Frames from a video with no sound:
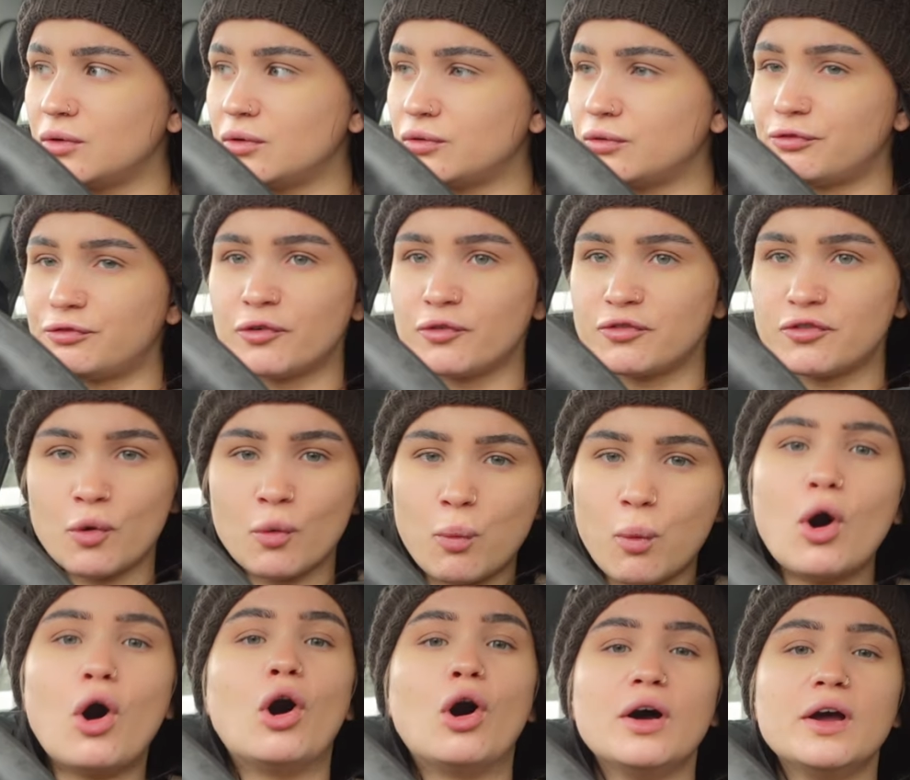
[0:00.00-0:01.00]
For
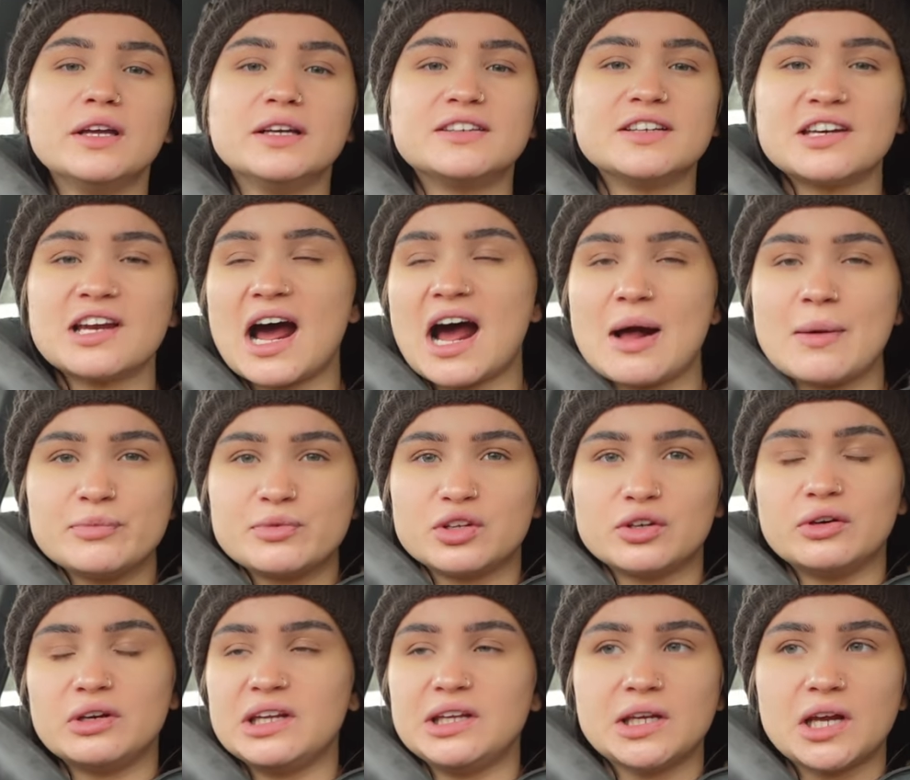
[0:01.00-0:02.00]
what? It did
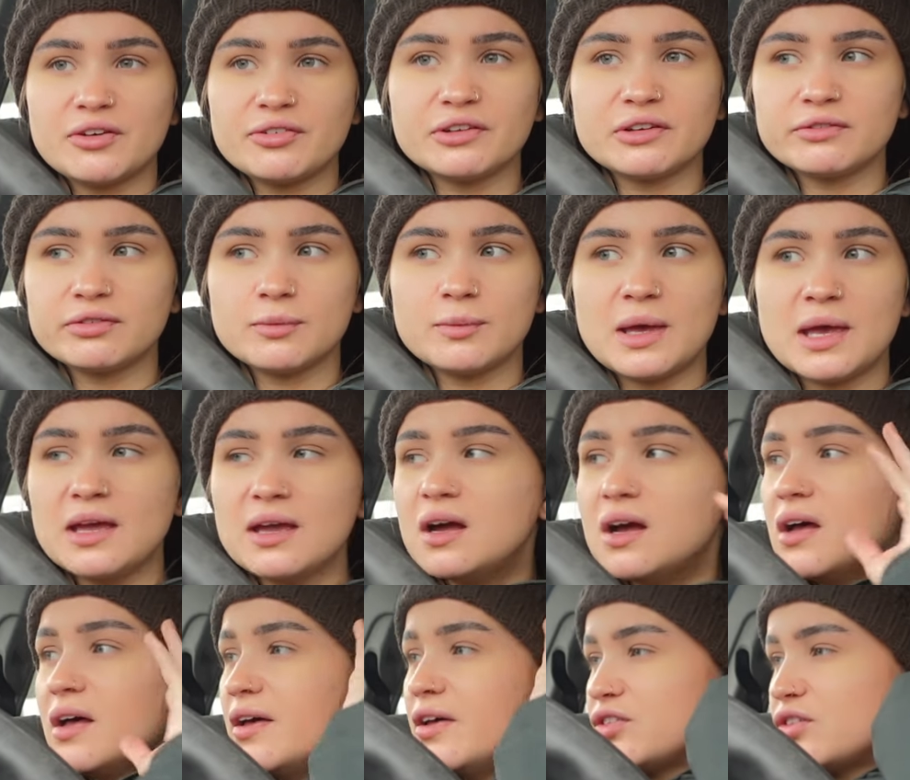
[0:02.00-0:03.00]
absolutely nothing for me.
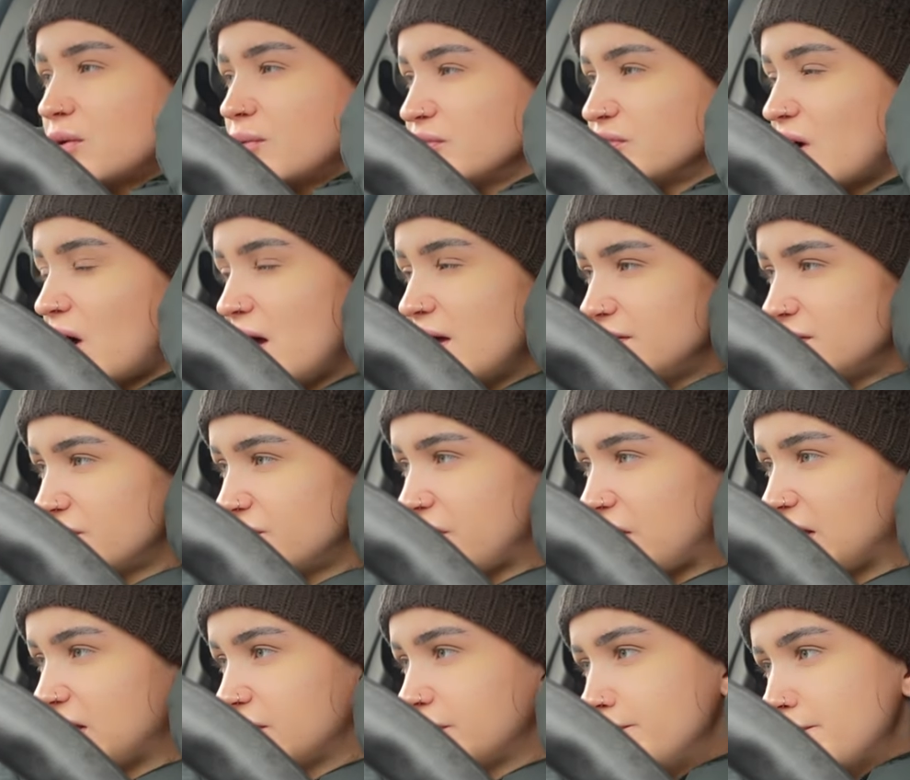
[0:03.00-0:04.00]
So I'm starting to
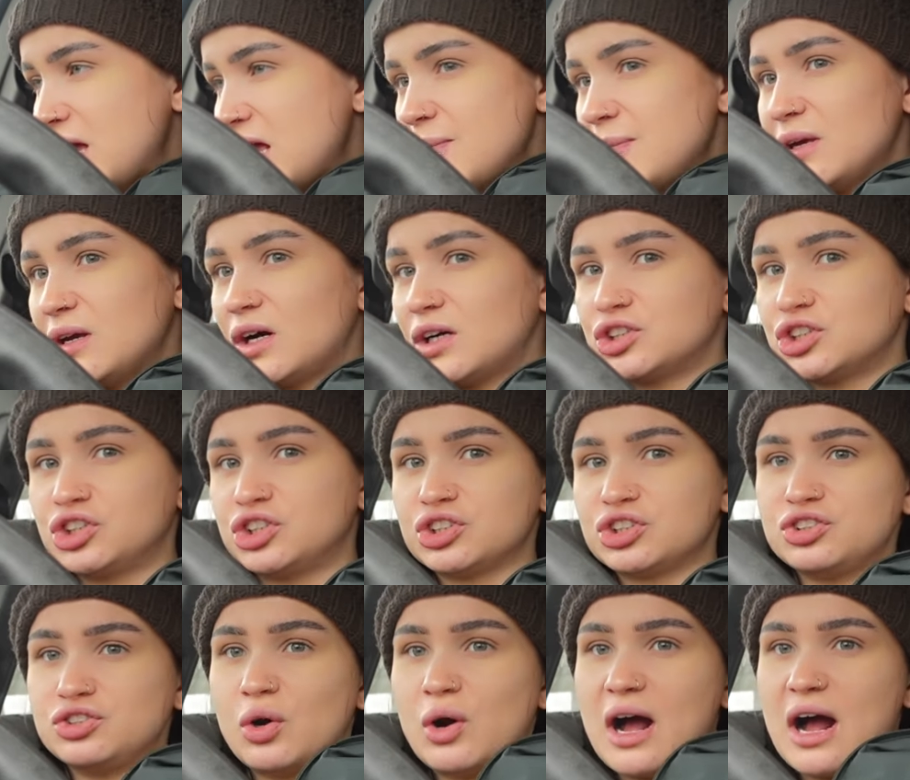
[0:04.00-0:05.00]
think maybe I should
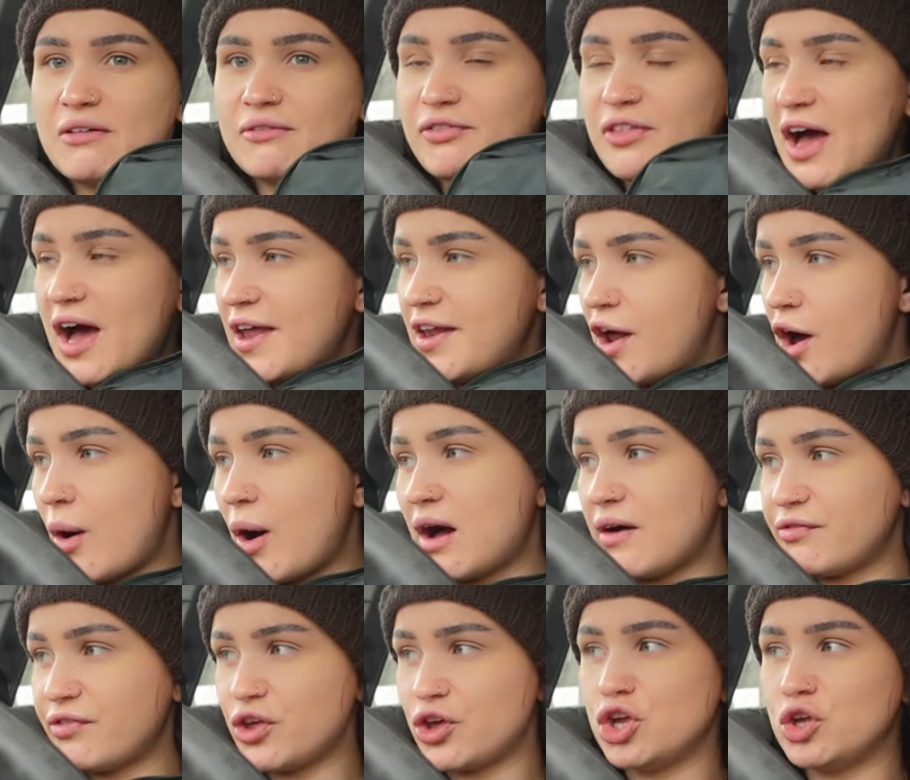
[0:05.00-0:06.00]
just not have that and I'll
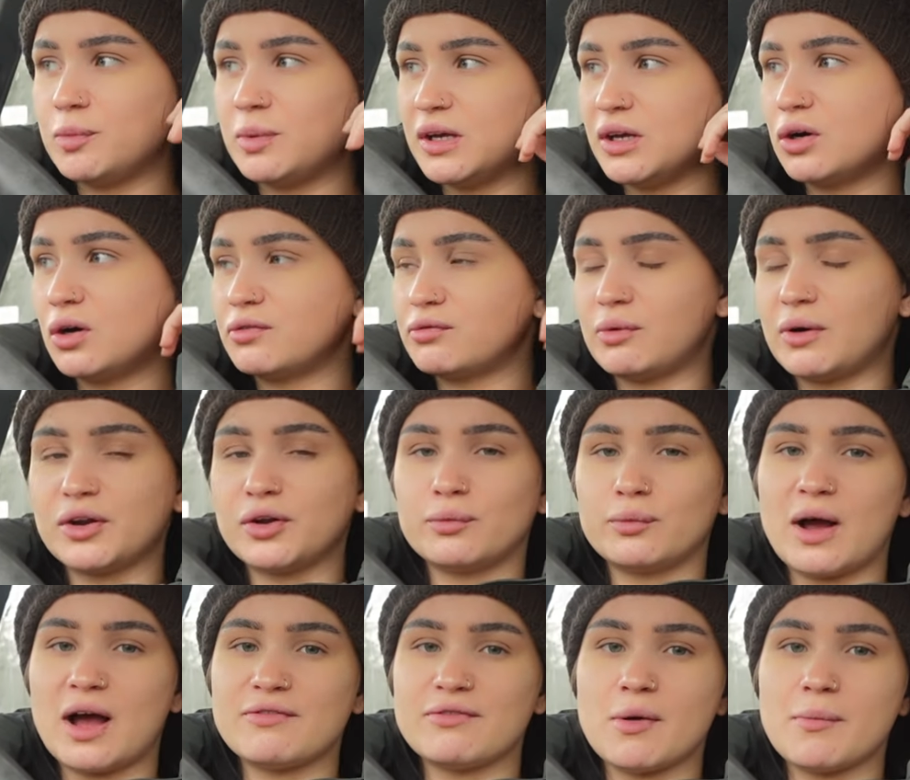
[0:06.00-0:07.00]
have the whooping cough one or
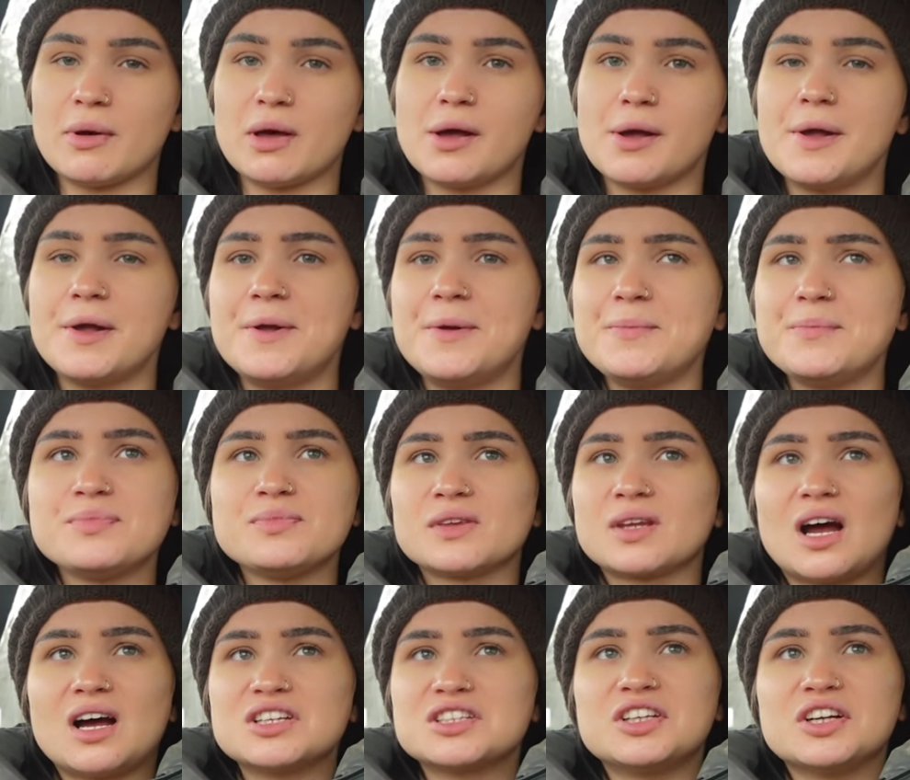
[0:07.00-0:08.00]
whatever, but
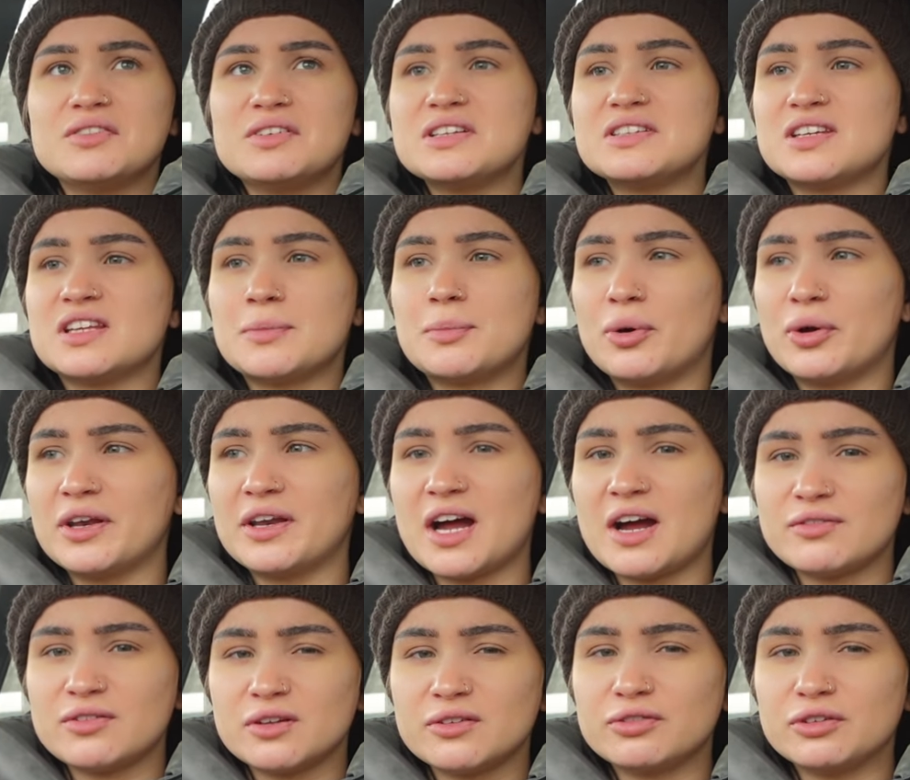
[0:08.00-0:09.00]
I just don't really see the point in
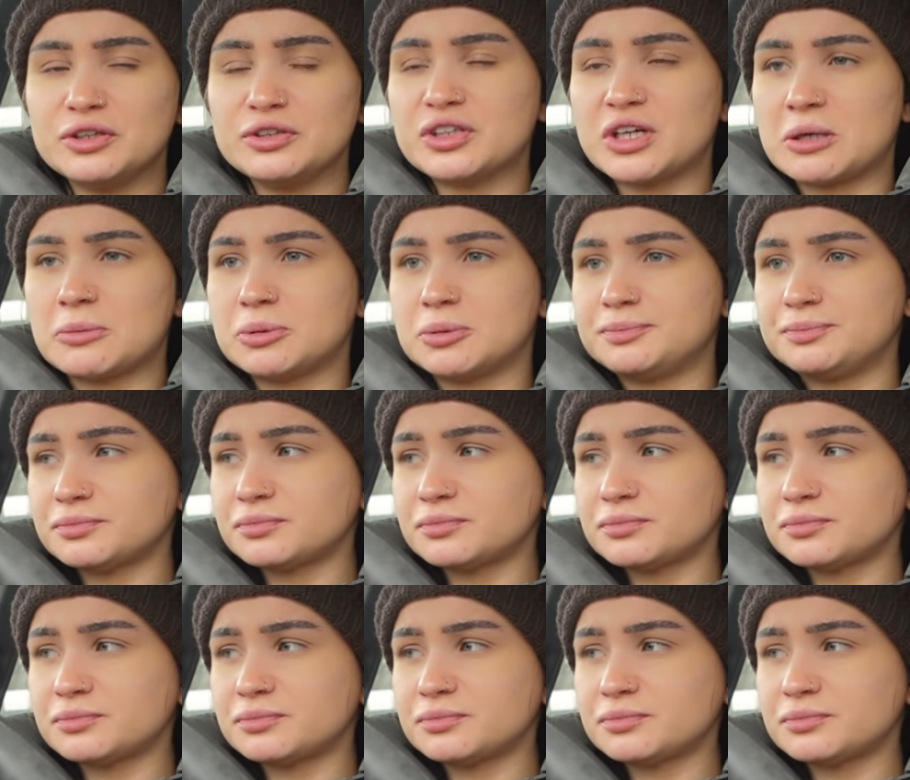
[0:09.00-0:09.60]
having the flu jab